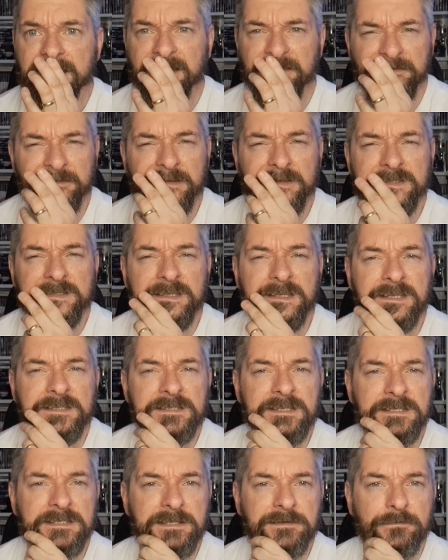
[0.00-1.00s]
I think there's an
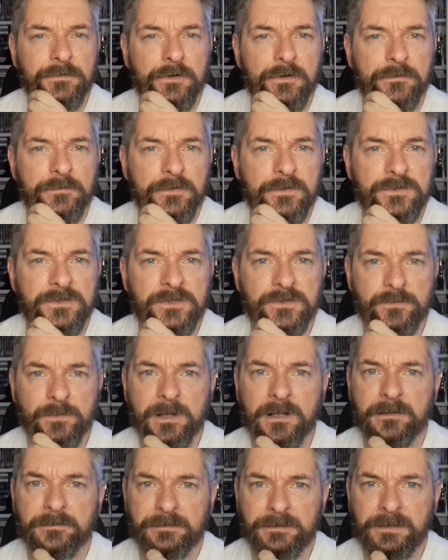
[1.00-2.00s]
N64 version as
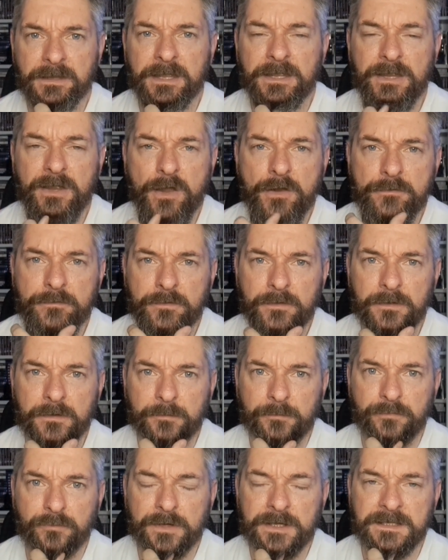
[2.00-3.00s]
well. I think they go for
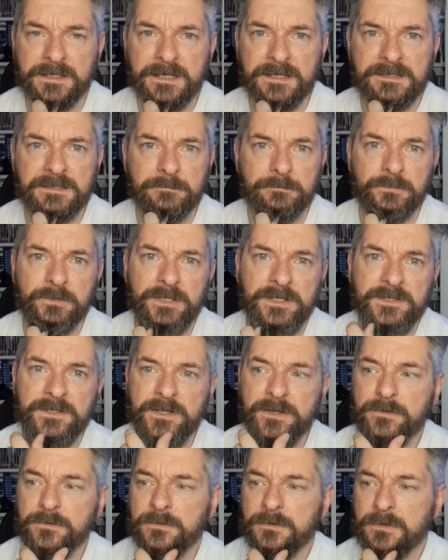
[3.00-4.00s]
pretty decent money
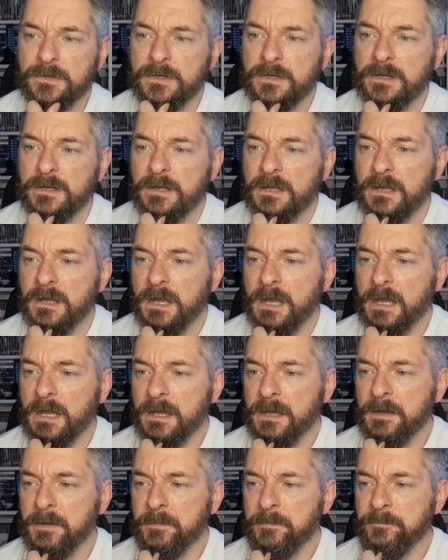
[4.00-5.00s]
too.
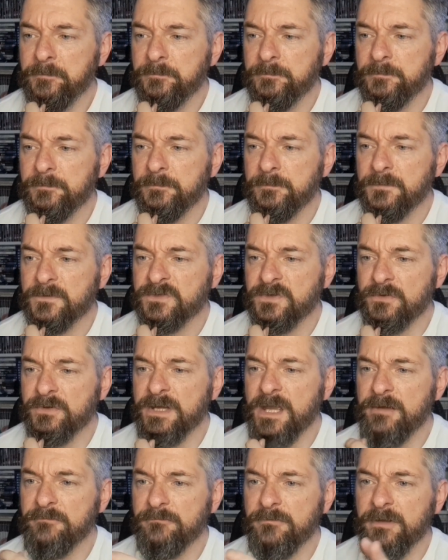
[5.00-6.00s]
So
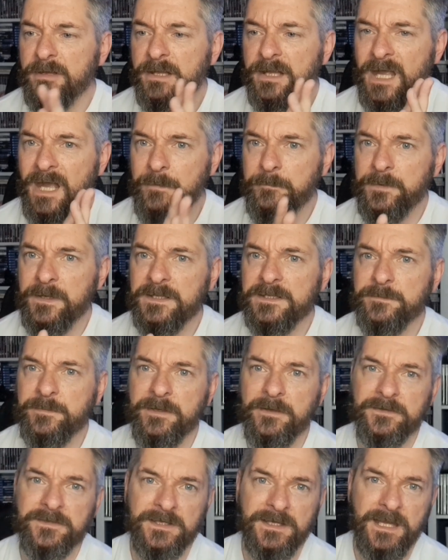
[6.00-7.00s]
yeah, really happy to be
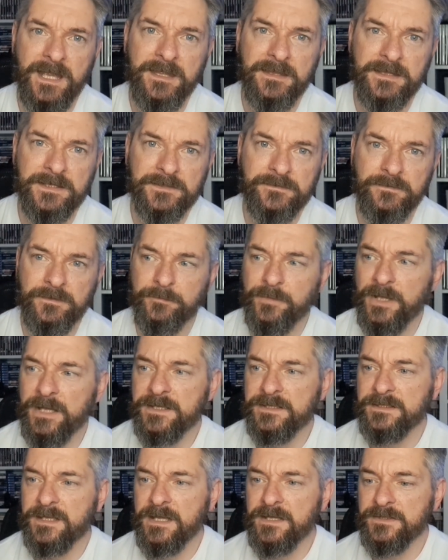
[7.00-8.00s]
able to get this for the
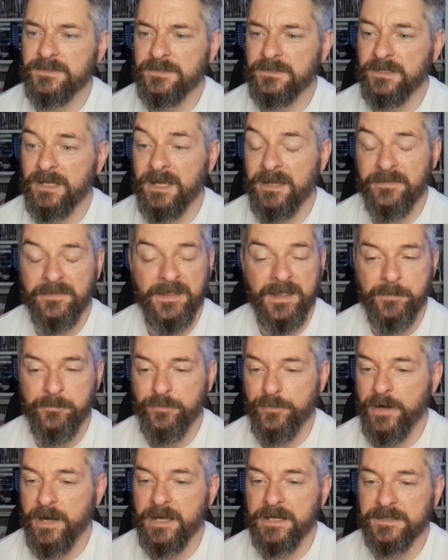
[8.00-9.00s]
PlayStation at that
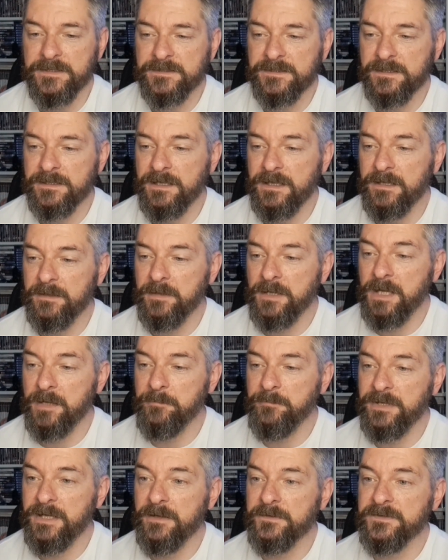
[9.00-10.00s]
price
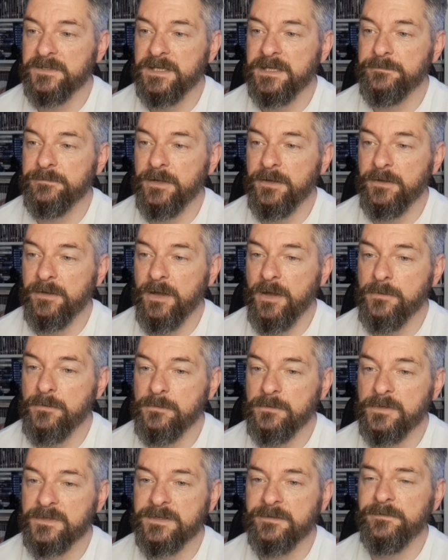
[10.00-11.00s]
and be able to give it a go,
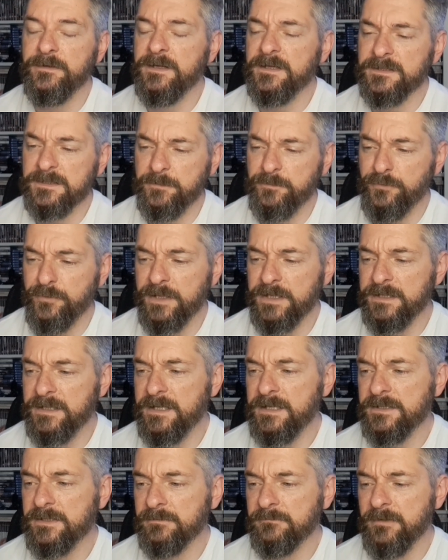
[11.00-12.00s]
because I think it's a pretty
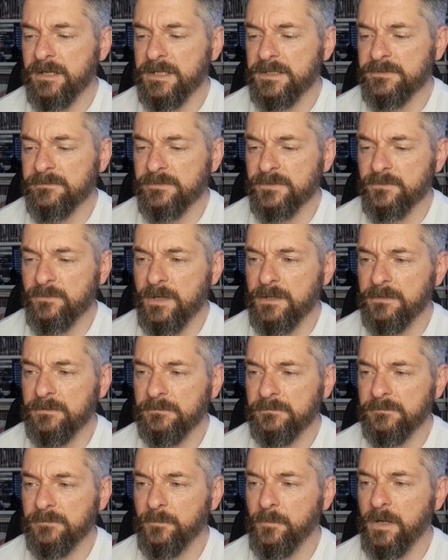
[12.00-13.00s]
decent racer as well
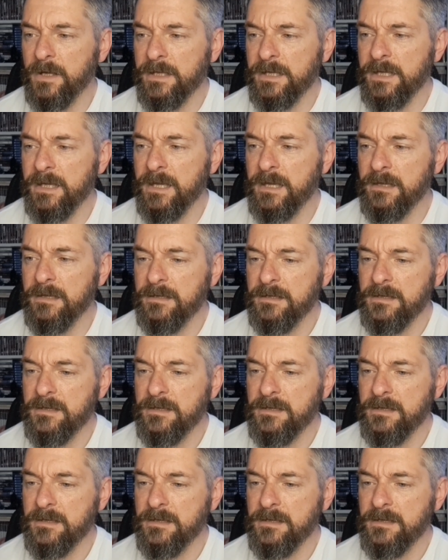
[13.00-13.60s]
from what I hear.